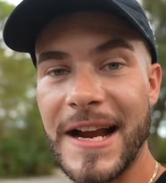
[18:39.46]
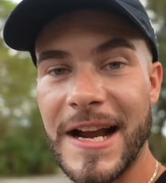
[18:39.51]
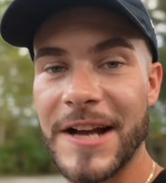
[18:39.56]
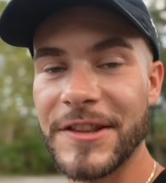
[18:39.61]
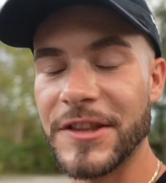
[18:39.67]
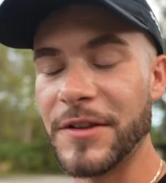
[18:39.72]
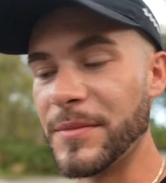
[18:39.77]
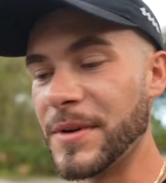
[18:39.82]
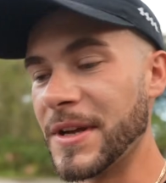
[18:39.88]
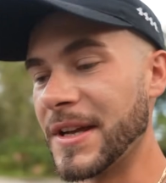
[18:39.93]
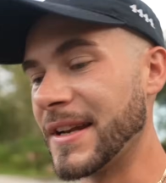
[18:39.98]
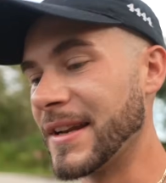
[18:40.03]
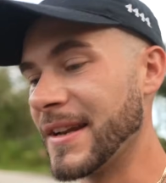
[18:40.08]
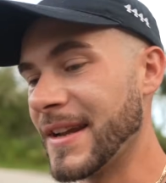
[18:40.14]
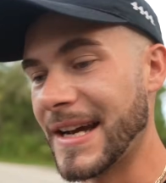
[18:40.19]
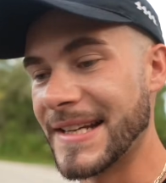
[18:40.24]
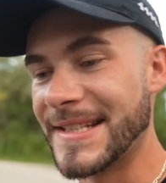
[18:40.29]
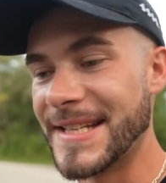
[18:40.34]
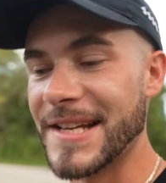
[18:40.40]
got them in,
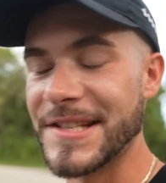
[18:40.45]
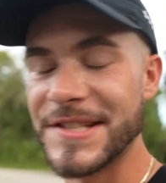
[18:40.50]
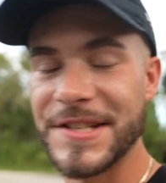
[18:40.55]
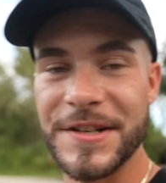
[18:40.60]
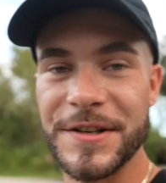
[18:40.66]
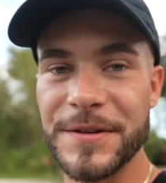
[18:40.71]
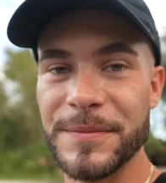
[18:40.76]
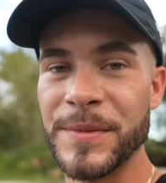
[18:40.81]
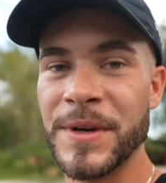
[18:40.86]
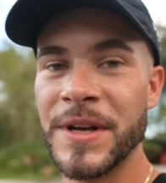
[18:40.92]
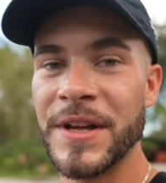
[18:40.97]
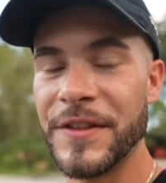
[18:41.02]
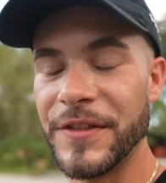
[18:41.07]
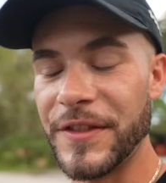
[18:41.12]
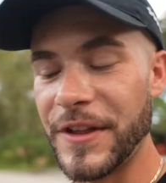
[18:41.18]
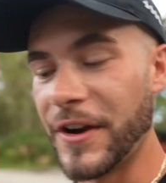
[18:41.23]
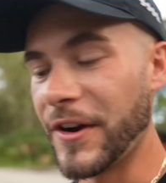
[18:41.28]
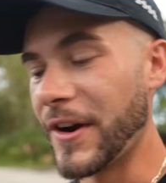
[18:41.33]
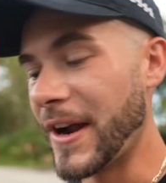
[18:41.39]
I tested them.
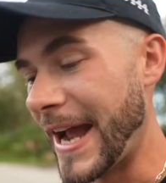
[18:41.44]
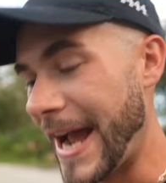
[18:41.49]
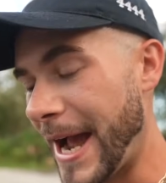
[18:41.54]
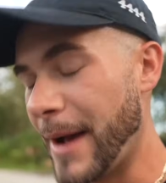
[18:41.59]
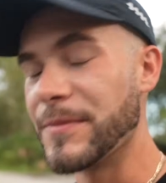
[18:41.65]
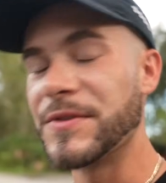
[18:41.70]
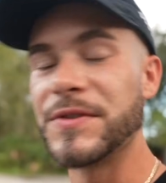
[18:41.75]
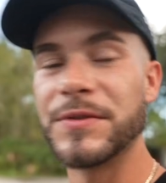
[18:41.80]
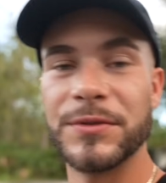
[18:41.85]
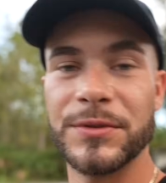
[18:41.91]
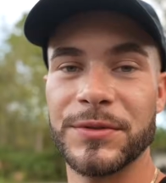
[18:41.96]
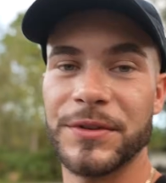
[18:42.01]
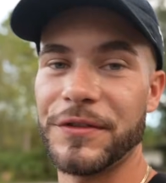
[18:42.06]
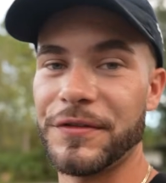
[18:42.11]
They're absolutely